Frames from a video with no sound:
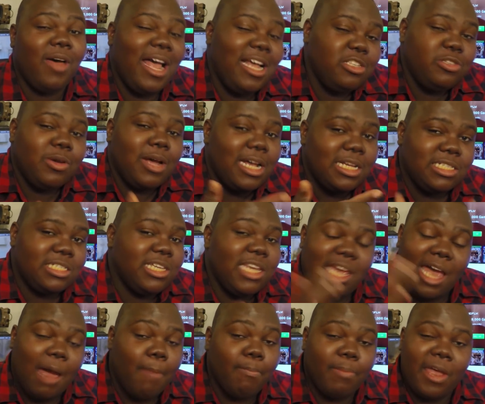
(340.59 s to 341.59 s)
As you guys see,
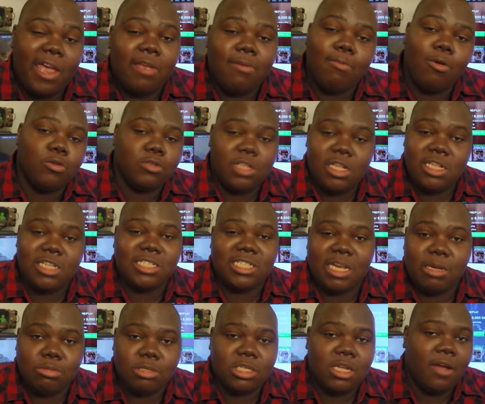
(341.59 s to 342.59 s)
I'm playing mostly the
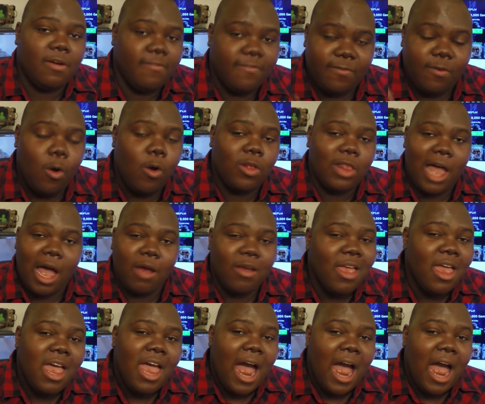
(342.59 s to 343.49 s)
same stuff. Whole lot.